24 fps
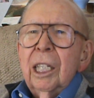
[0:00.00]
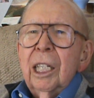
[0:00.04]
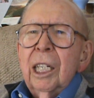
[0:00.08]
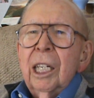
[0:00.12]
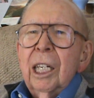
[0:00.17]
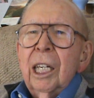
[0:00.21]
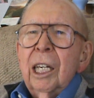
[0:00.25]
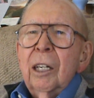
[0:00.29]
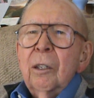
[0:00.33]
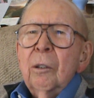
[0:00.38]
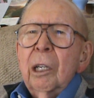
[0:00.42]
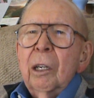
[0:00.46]

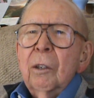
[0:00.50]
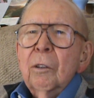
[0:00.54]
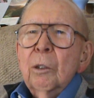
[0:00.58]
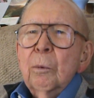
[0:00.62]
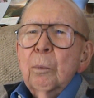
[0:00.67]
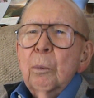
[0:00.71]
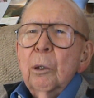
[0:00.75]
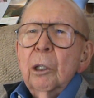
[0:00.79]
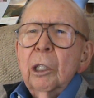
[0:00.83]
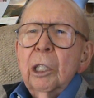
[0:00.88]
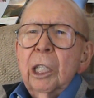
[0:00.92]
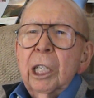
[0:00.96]
and that was
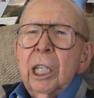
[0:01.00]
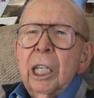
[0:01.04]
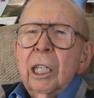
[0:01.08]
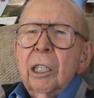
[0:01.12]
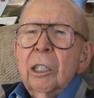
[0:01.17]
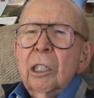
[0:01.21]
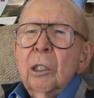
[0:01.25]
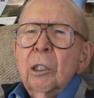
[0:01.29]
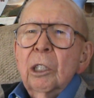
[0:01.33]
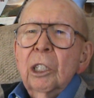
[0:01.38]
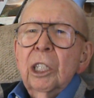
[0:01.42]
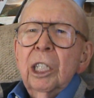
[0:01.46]
printed out to
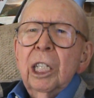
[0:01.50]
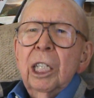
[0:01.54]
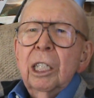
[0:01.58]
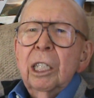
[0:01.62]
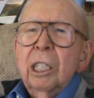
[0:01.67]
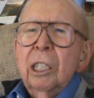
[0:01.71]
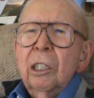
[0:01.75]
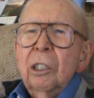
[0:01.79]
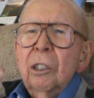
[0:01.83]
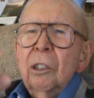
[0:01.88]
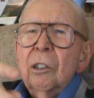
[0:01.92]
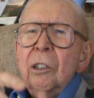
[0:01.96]
send
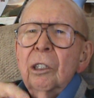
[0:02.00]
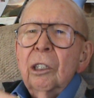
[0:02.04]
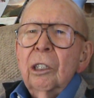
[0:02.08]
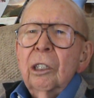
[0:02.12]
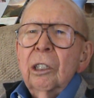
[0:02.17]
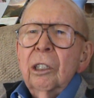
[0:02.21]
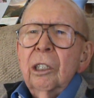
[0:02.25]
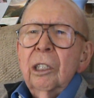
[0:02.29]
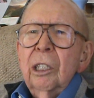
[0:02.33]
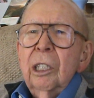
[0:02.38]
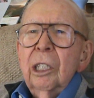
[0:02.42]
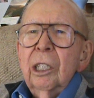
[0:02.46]
to all
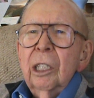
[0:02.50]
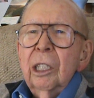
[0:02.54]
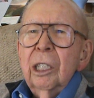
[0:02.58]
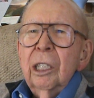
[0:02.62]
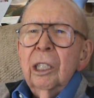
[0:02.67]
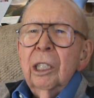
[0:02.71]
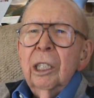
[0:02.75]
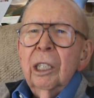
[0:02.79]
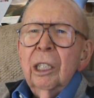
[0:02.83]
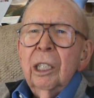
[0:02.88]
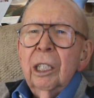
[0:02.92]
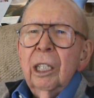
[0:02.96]
the
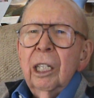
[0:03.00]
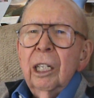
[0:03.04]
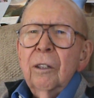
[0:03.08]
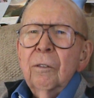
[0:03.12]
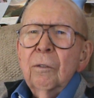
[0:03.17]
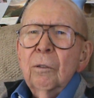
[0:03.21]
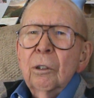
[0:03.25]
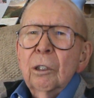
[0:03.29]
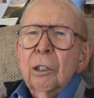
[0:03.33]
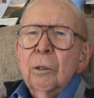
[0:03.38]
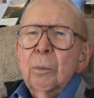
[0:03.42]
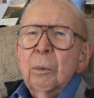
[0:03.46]
uh, Air
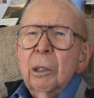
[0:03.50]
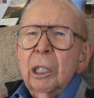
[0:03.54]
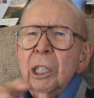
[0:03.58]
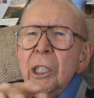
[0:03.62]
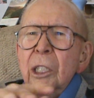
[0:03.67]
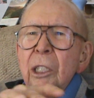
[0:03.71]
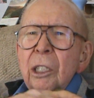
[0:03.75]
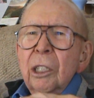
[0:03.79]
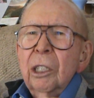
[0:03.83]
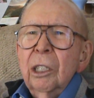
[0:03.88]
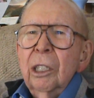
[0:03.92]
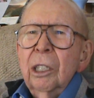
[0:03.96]
Force bases.
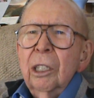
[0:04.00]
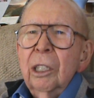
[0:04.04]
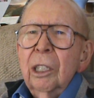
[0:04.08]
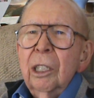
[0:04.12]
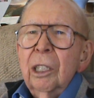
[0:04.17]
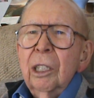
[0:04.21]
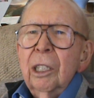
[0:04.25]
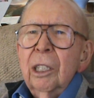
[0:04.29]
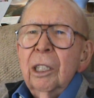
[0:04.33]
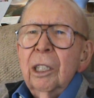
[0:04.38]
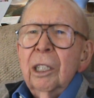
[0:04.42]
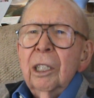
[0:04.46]
Wow,
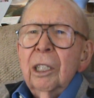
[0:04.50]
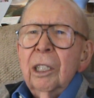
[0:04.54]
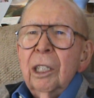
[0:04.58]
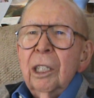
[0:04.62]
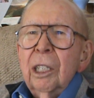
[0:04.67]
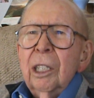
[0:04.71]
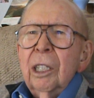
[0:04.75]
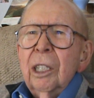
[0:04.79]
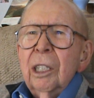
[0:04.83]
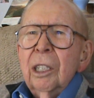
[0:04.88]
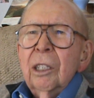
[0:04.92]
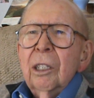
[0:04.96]
holy
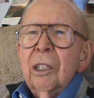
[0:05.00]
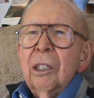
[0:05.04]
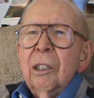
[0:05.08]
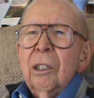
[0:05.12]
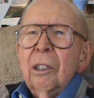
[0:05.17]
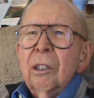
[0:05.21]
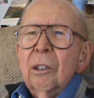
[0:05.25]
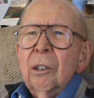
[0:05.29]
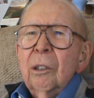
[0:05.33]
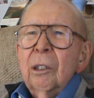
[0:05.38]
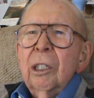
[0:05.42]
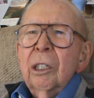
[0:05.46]
cow.
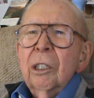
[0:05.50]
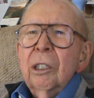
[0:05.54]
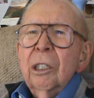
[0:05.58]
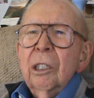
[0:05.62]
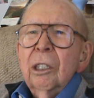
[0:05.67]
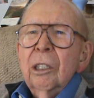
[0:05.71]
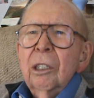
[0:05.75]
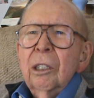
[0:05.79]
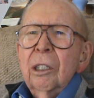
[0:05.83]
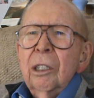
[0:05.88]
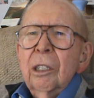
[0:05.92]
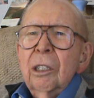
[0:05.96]
So there's a
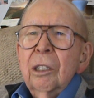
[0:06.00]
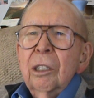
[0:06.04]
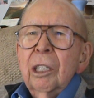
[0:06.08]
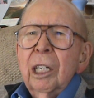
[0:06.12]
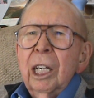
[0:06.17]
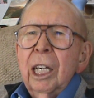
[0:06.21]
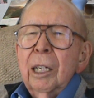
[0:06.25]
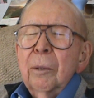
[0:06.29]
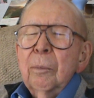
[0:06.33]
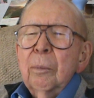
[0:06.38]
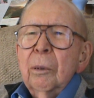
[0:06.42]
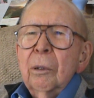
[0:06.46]
good
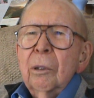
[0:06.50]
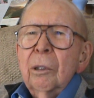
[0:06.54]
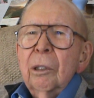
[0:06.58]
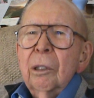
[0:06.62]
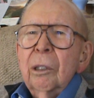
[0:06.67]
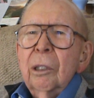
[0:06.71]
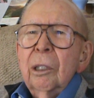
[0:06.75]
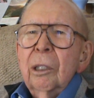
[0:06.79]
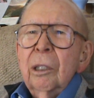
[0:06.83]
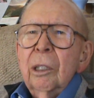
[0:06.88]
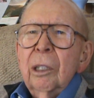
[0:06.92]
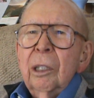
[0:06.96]
example.
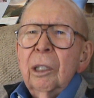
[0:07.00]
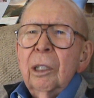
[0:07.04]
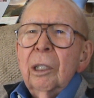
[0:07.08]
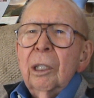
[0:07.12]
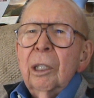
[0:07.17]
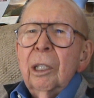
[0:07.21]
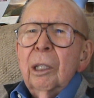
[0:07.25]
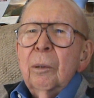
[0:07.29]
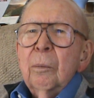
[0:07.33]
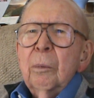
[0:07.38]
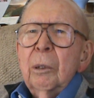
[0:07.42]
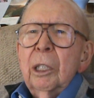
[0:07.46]
Uh, yeah.
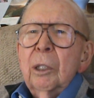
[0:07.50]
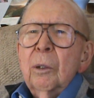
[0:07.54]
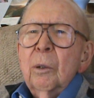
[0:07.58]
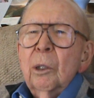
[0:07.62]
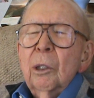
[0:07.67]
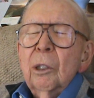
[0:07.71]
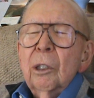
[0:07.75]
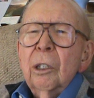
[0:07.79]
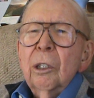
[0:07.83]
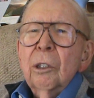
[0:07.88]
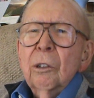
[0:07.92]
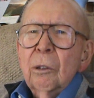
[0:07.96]
But it was
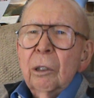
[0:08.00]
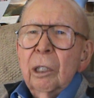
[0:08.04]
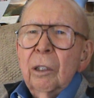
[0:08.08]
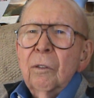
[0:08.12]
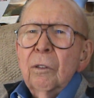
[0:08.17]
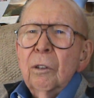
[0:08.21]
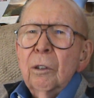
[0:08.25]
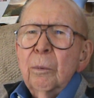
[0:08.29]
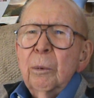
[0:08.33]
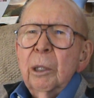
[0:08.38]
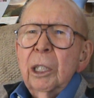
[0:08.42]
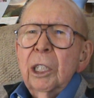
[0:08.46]
also
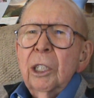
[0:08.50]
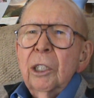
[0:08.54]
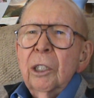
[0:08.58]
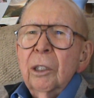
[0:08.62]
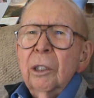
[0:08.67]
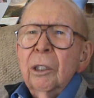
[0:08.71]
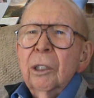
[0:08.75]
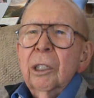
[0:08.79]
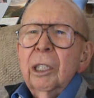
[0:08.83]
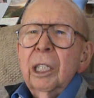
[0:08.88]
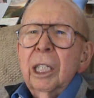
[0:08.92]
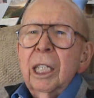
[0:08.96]
informational
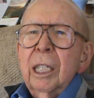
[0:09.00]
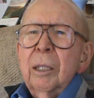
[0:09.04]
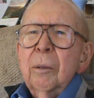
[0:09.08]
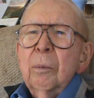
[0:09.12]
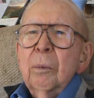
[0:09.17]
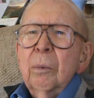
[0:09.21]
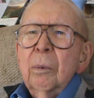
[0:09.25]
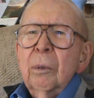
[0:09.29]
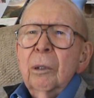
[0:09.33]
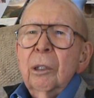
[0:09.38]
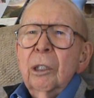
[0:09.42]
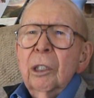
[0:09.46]
type
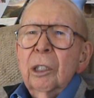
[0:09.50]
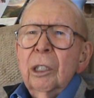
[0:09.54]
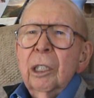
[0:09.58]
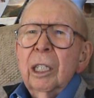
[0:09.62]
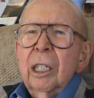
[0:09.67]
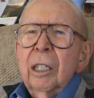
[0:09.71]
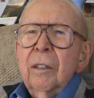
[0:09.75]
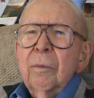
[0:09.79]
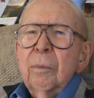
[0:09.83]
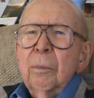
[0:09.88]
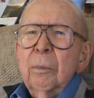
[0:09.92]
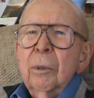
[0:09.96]
stuff,
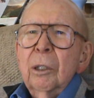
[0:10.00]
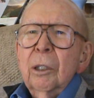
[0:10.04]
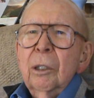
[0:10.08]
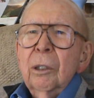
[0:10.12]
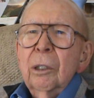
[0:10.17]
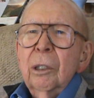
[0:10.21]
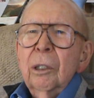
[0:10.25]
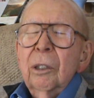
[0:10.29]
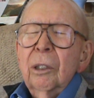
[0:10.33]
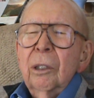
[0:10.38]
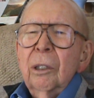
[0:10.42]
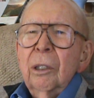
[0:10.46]

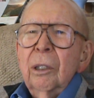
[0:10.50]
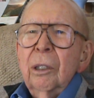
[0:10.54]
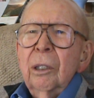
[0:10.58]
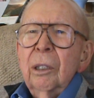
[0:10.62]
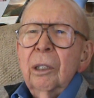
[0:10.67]
booklets. and.